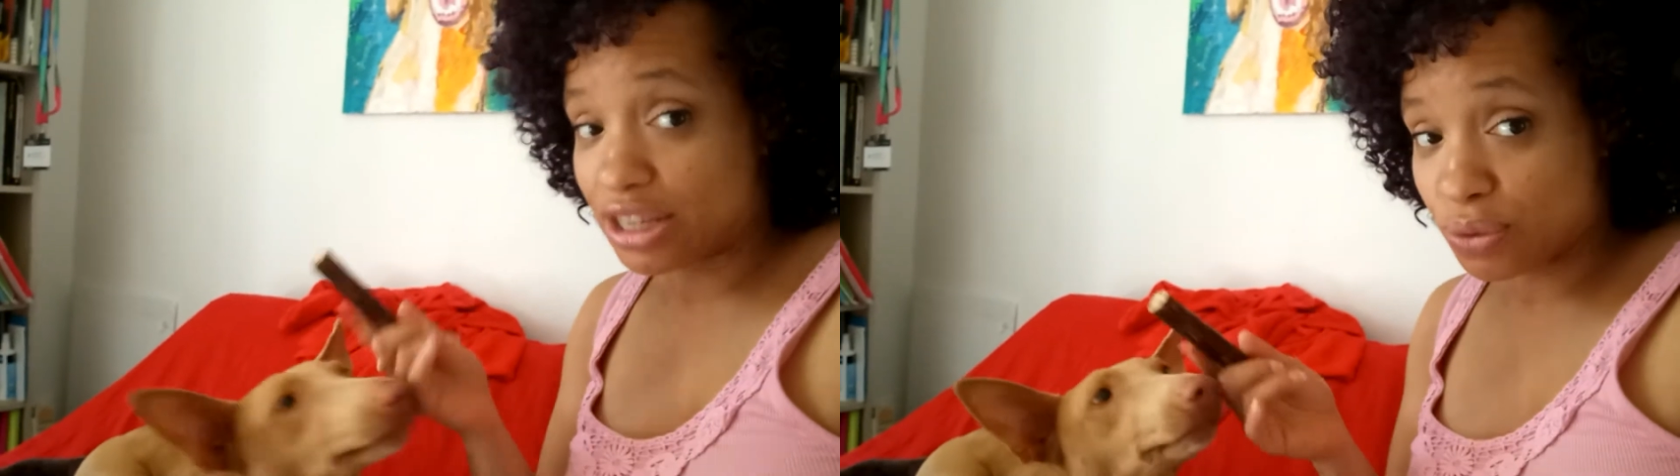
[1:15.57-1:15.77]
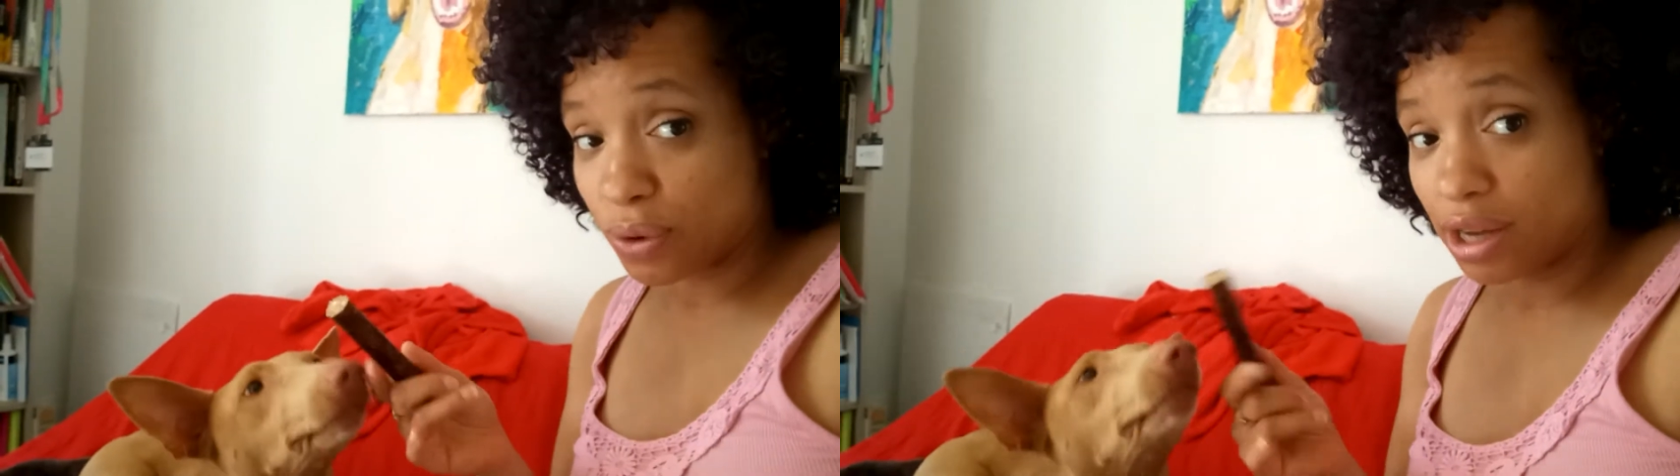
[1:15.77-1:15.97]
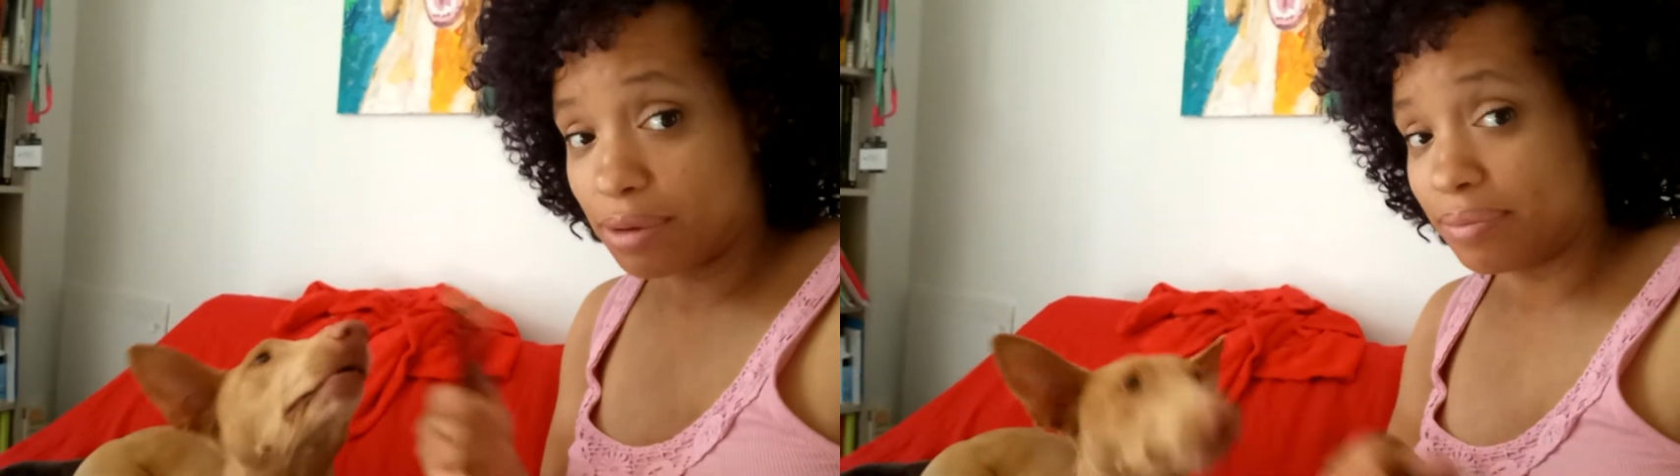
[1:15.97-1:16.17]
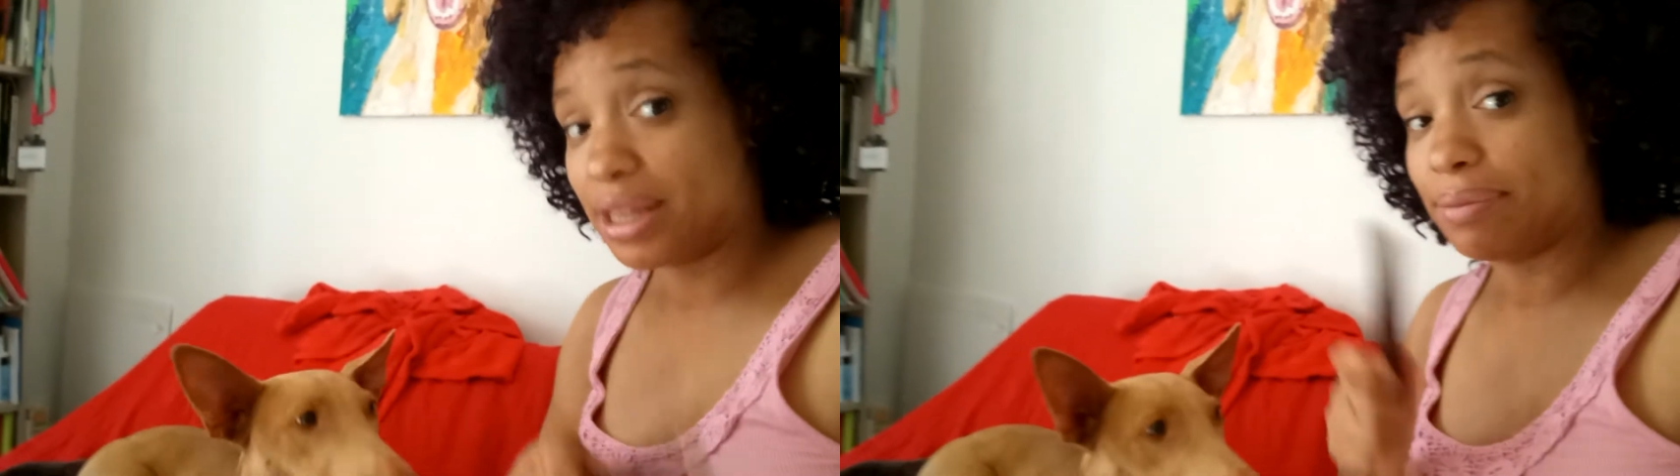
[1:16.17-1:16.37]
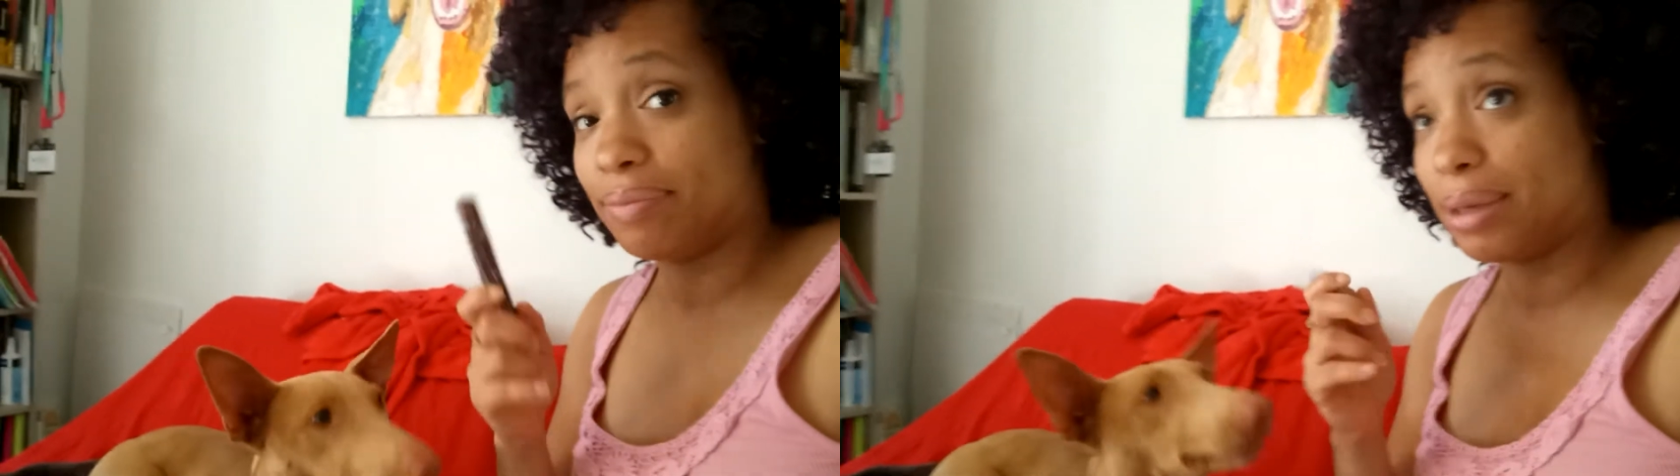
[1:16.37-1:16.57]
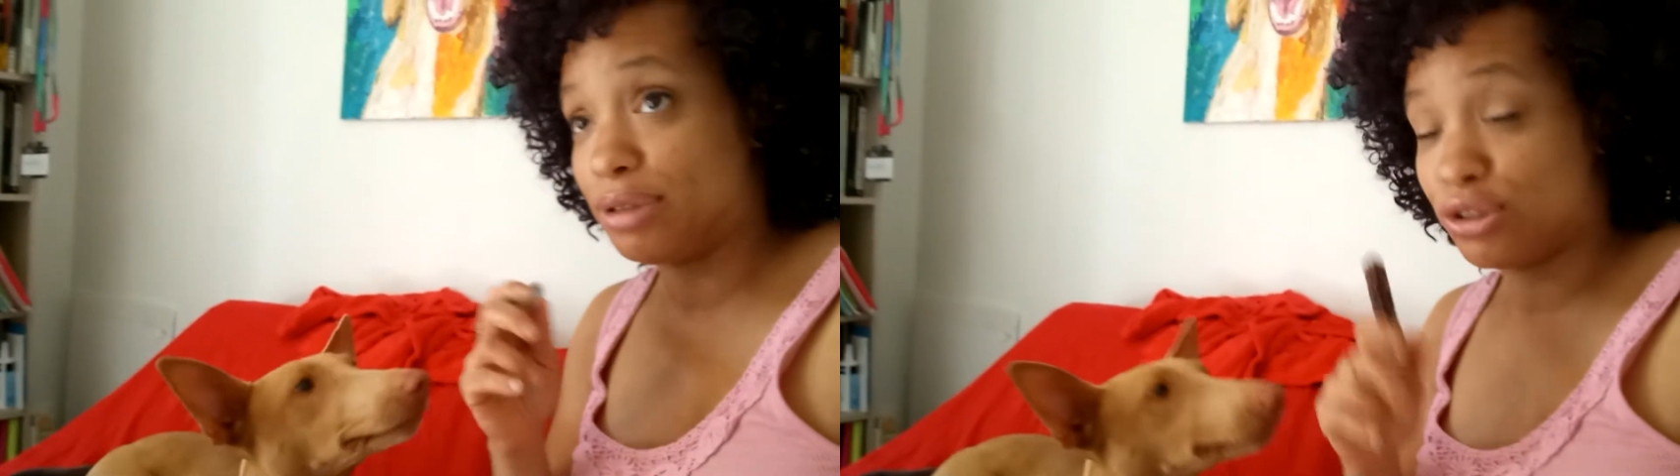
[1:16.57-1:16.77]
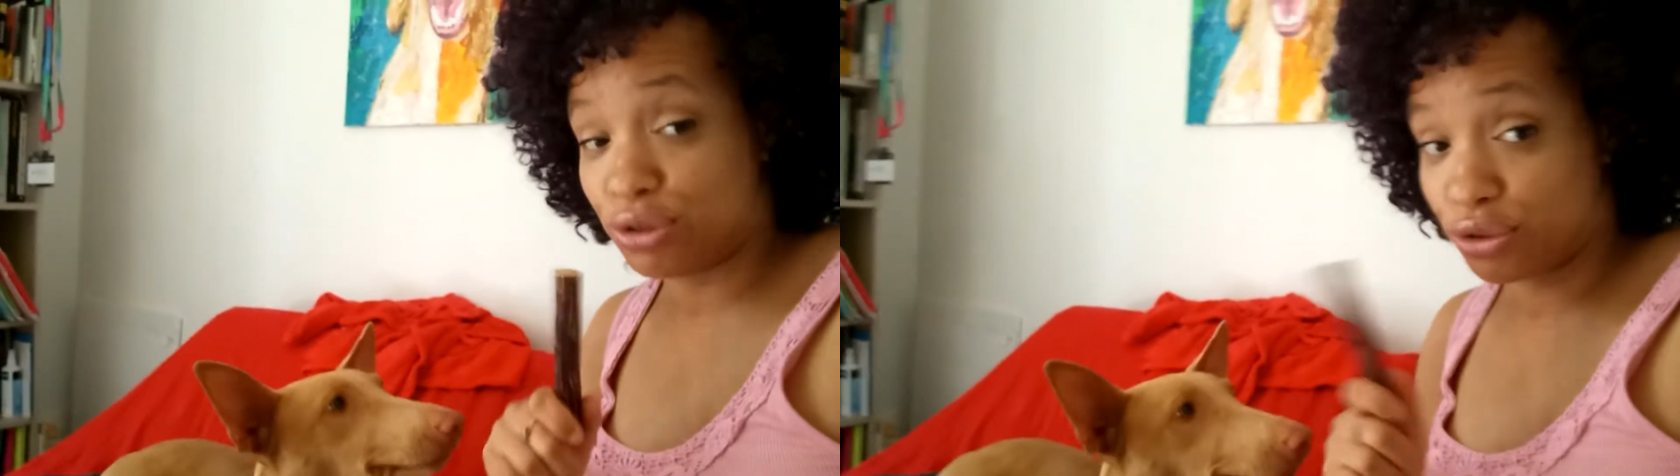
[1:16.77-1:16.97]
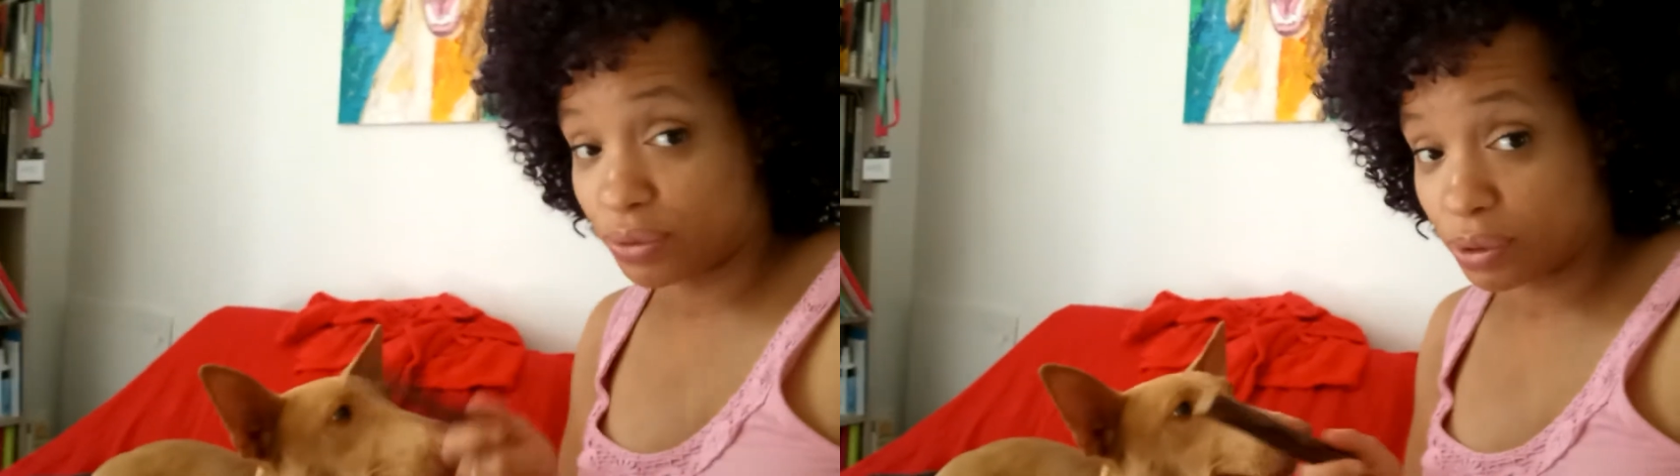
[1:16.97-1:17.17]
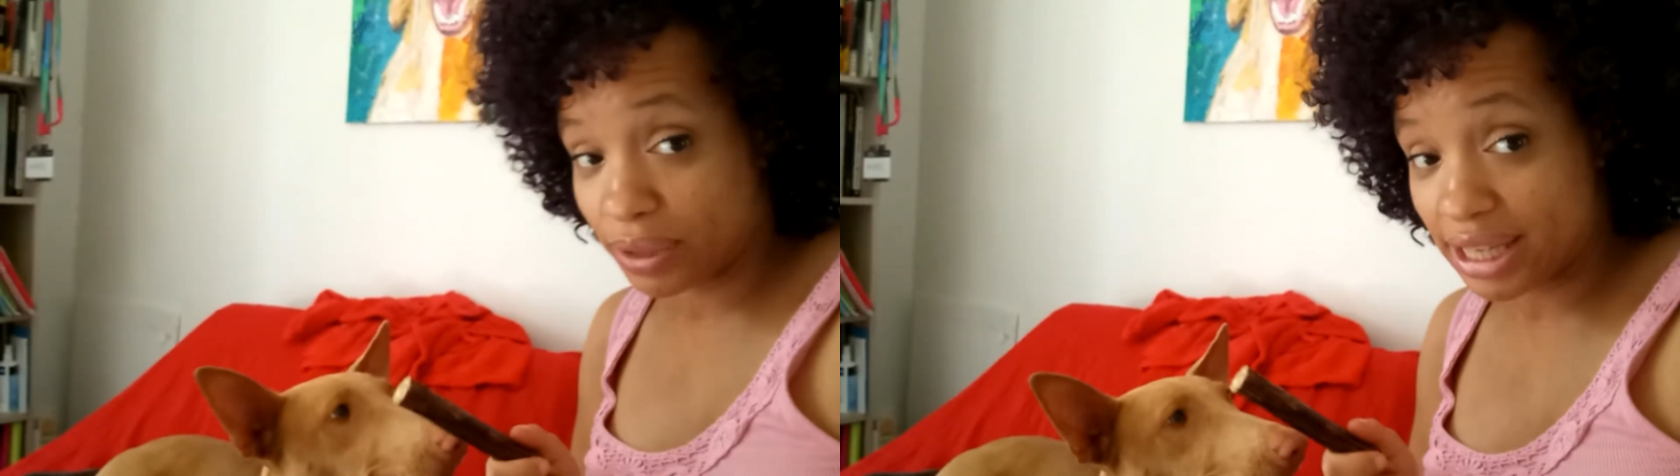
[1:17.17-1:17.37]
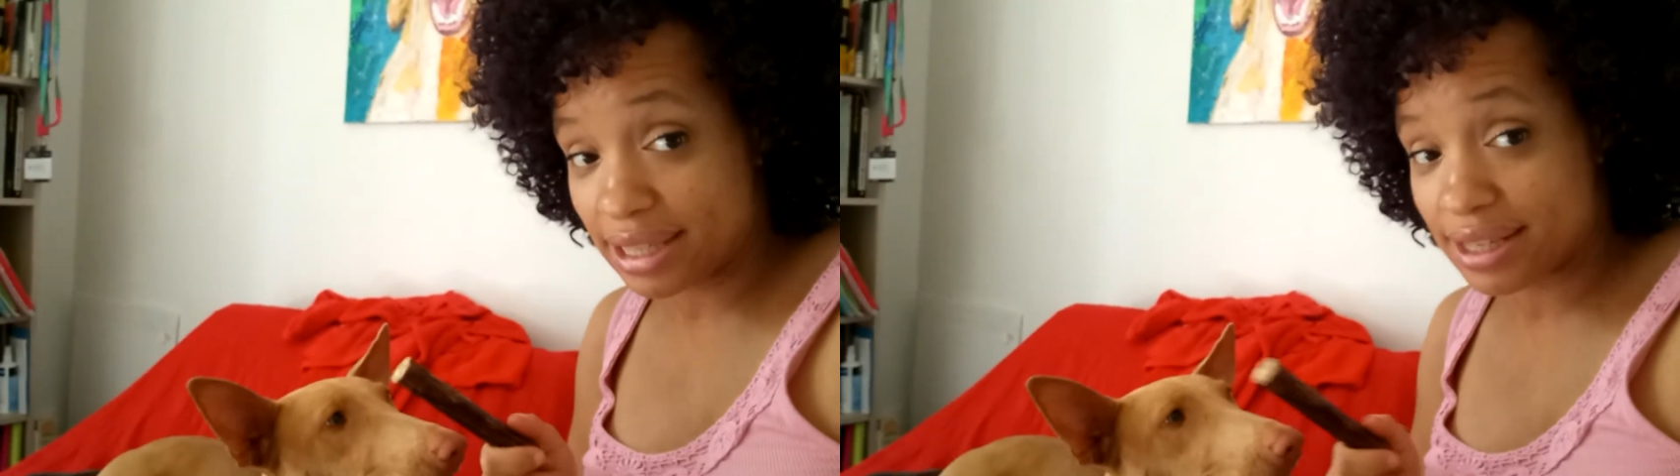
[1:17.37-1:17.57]
as well in maybe 2 to 3
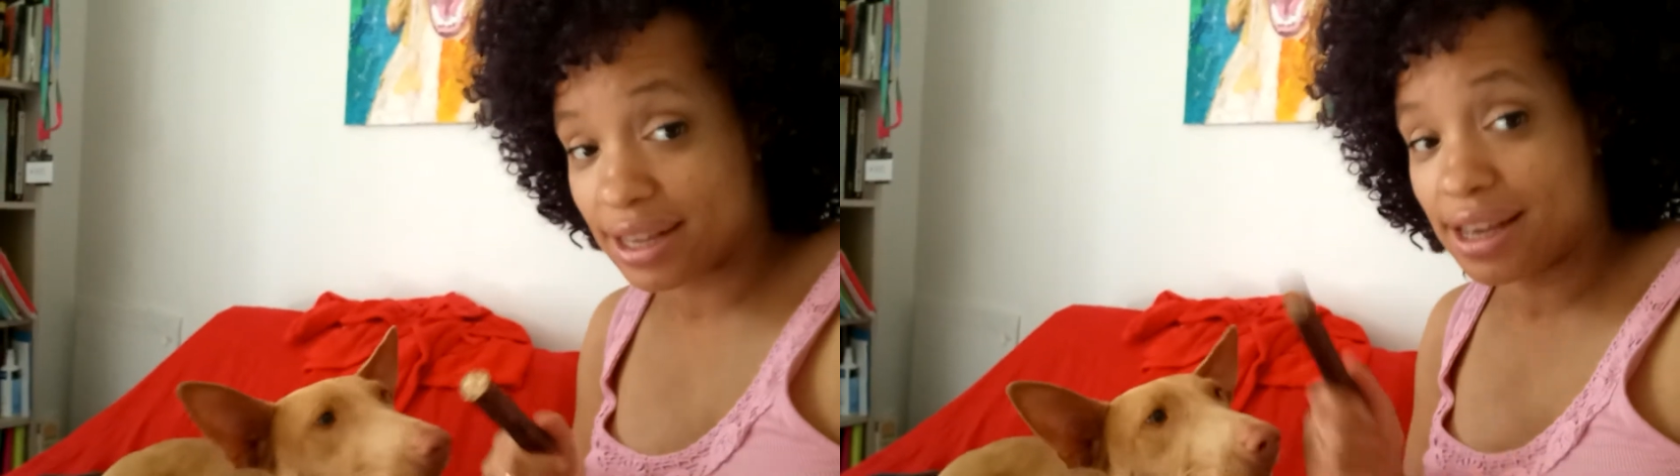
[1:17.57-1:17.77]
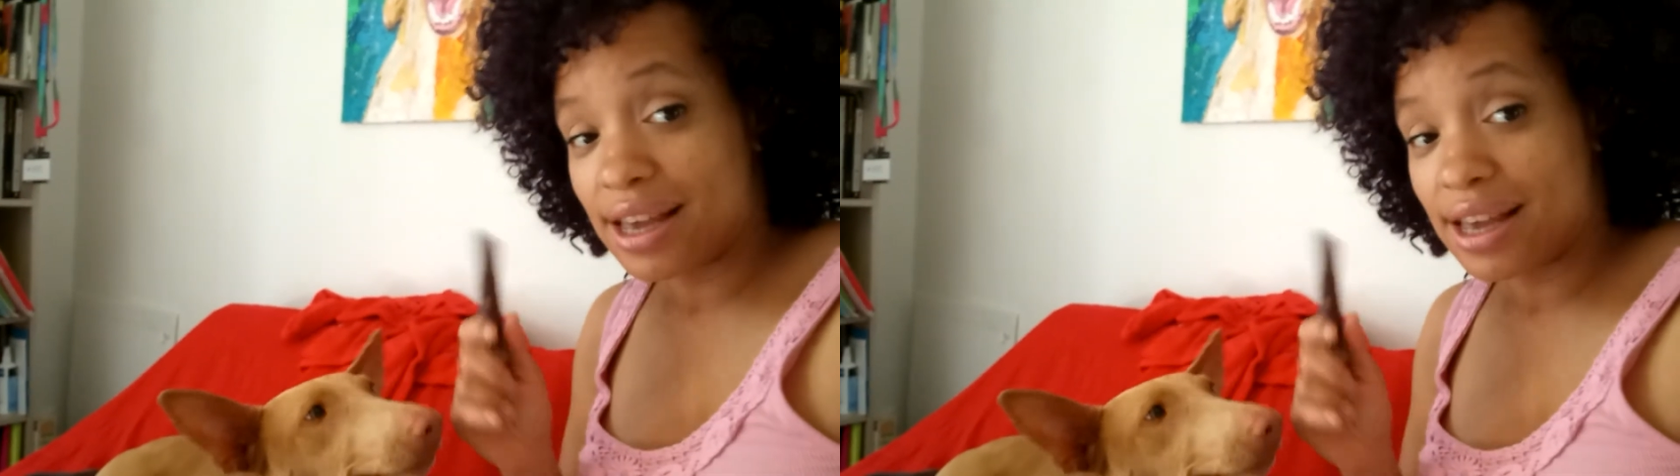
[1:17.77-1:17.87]
weeks,